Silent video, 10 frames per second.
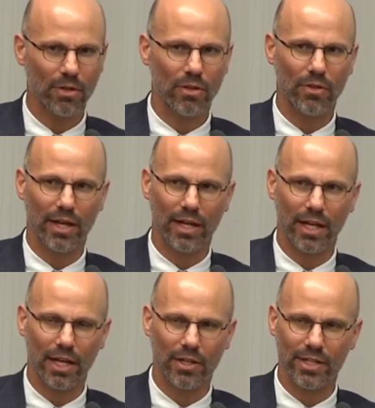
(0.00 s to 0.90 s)
that
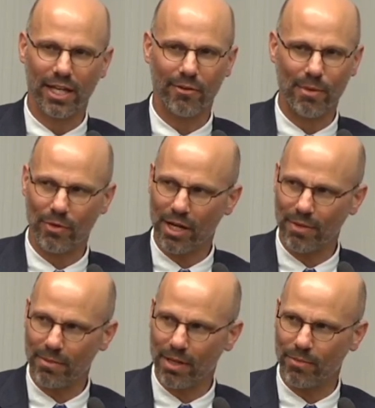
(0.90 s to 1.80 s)
has I can't remember how
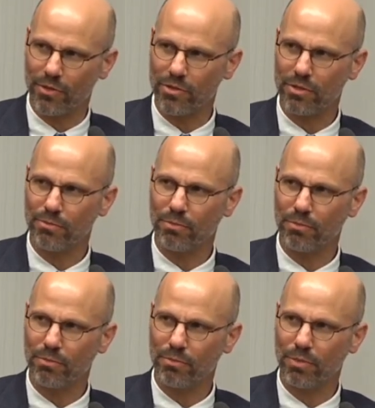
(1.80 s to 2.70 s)
many members,
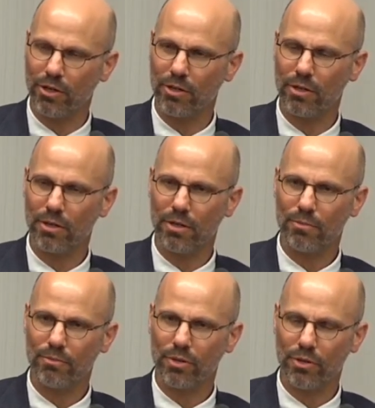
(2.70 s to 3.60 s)
but they're
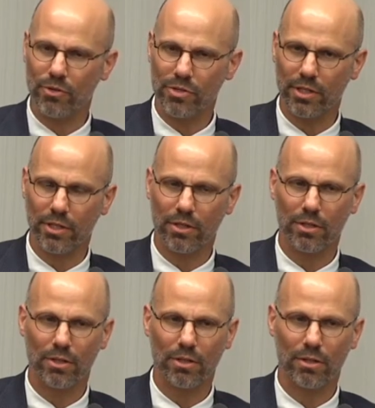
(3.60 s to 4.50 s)
producing
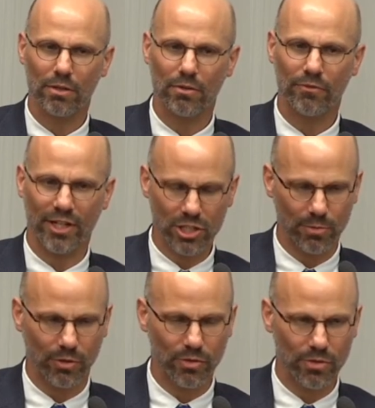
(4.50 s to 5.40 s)

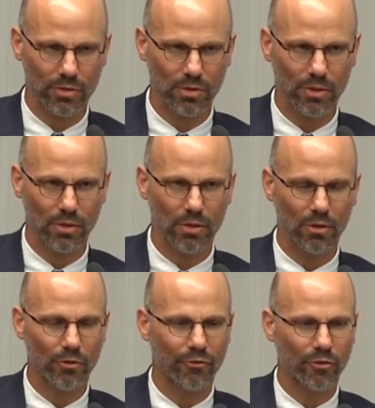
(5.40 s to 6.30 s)
vegetables
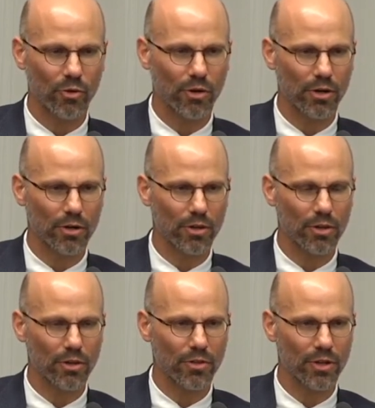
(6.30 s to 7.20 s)
for
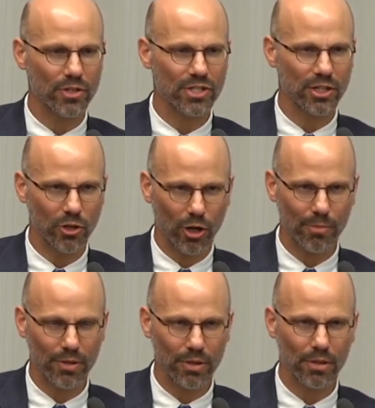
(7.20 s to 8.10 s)
the Sinop
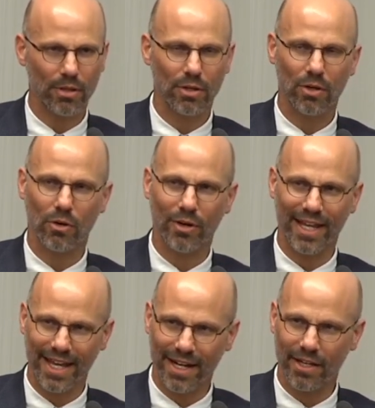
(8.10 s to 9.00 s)

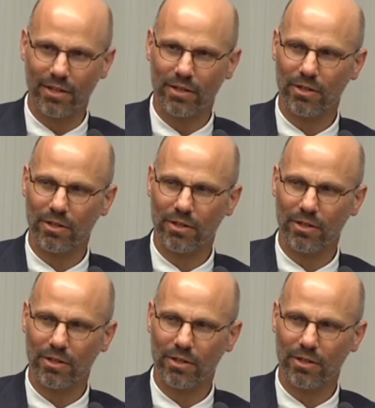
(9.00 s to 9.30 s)
organic